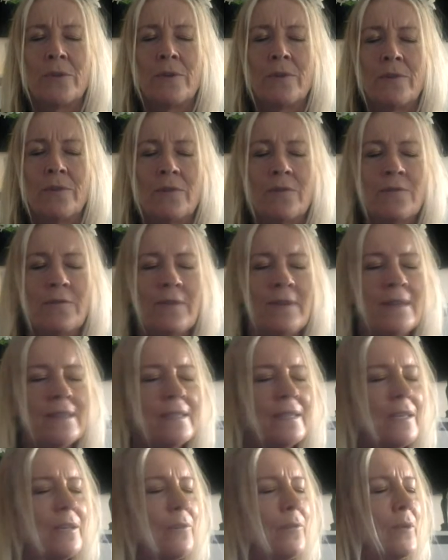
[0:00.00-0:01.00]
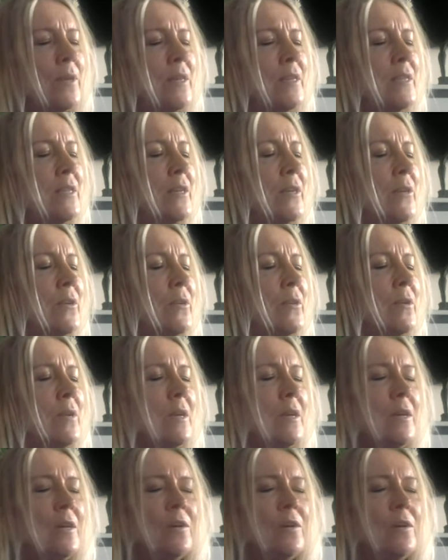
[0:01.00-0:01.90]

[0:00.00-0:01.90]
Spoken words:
If you're facing a window,